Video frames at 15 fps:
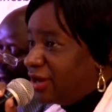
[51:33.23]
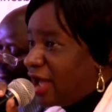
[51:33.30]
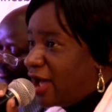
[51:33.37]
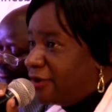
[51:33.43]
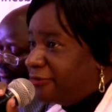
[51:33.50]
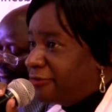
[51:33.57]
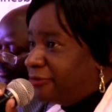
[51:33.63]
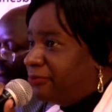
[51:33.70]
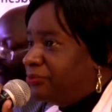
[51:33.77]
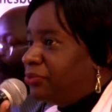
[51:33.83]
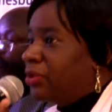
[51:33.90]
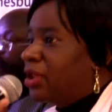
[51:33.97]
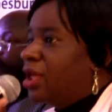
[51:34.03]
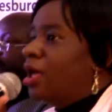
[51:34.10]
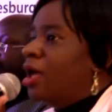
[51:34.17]
in
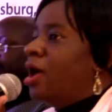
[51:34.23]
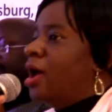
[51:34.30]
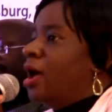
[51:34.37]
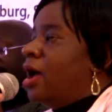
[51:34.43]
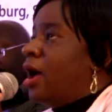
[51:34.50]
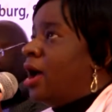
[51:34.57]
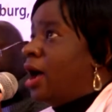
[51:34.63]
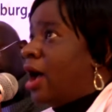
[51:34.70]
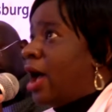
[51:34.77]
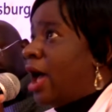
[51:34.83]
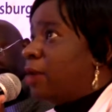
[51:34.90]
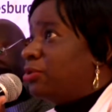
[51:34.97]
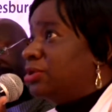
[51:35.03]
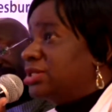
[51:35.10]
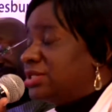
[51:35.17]
2002,
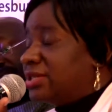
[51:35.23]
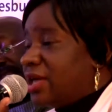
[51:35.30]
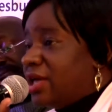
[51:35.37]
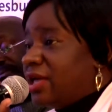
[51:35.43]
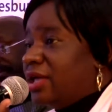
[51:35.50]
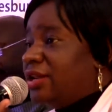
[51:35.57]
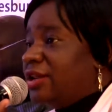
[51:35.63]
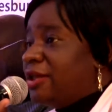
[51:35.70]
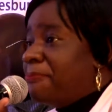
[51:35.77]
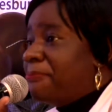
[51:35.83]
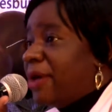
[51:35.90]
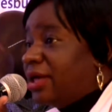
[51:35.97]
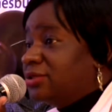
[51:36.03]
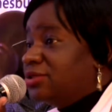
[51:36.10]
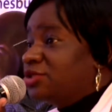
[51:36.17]
the government shut down the Kenya
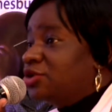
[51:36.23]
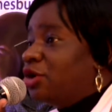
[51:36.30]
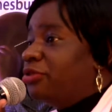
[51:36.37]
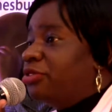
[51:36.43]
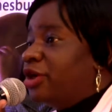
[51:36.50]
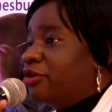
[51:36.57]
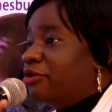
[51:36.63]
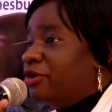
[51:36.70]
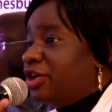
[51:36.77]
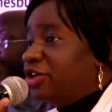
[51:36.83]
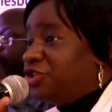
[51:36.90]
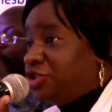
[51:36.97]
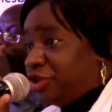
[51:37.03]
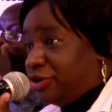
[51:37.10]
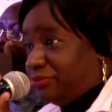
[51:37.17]
Internet Exchange Point.